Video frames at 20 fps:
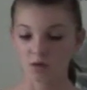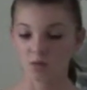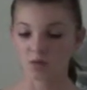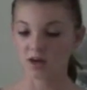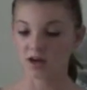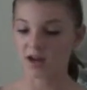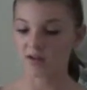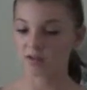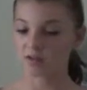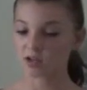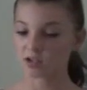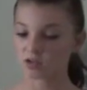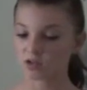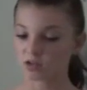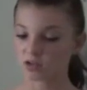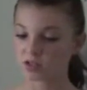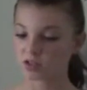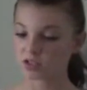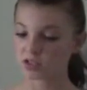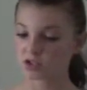When every
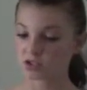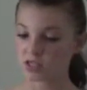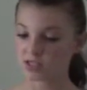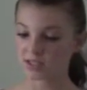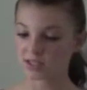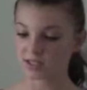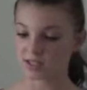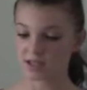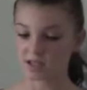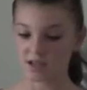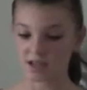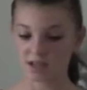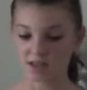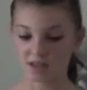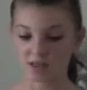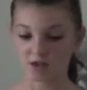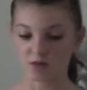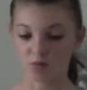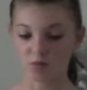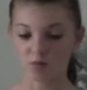student is dressed alike,
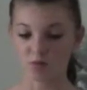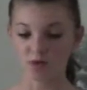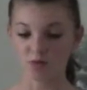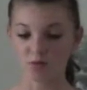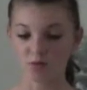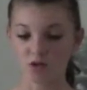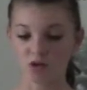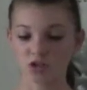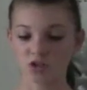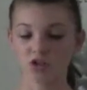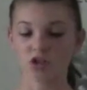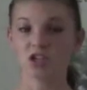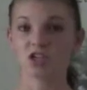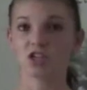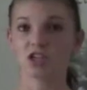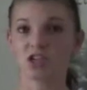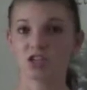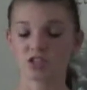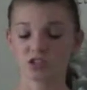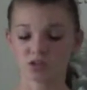there will be more
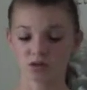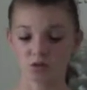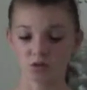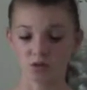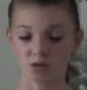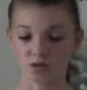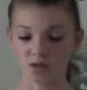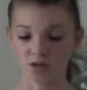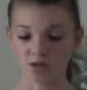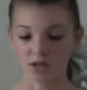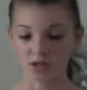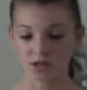judging in school.